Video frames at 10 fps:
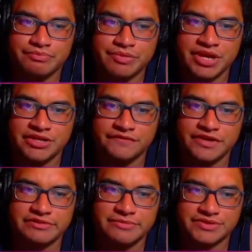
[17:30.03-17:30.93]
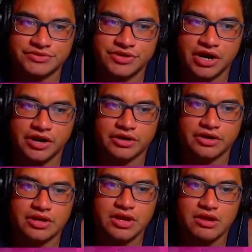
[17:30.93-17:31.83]
he defeated Mr. Dark.
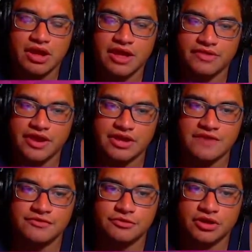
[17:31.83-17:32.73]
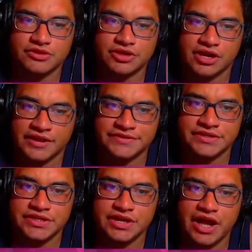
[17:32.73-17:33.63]
And like if you look at the
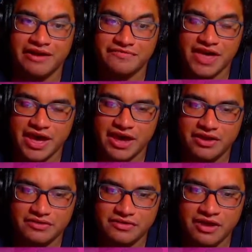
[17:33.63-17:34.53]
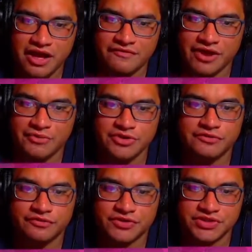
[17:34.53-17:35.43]
cutscene of like when you
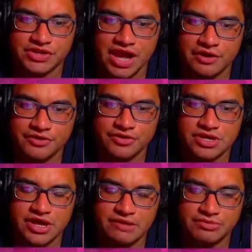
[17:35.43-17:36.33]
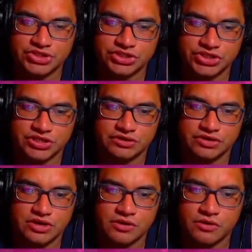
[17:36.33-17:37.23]
first encounter the magician
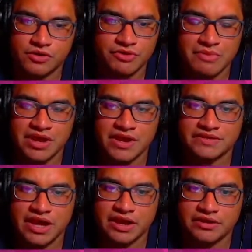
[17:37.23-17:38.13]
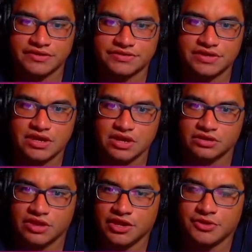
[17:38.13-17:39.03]
or the main antagonist,
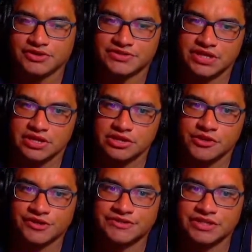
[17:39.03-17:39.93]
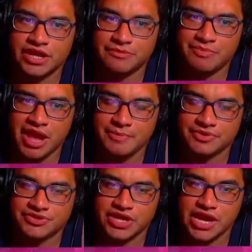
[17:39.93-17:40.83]
like you could see like paper
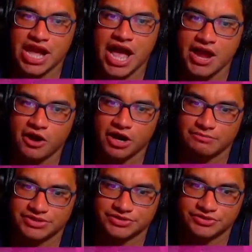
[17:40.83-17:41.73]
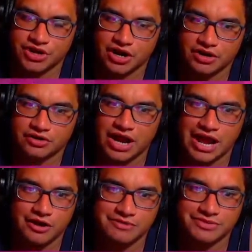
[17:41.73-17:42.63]
saying "I heart Mr. Dark" or "I
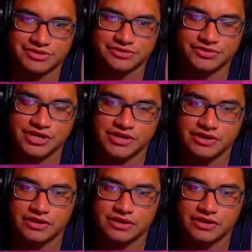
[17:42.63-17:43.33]
heart Mr. D"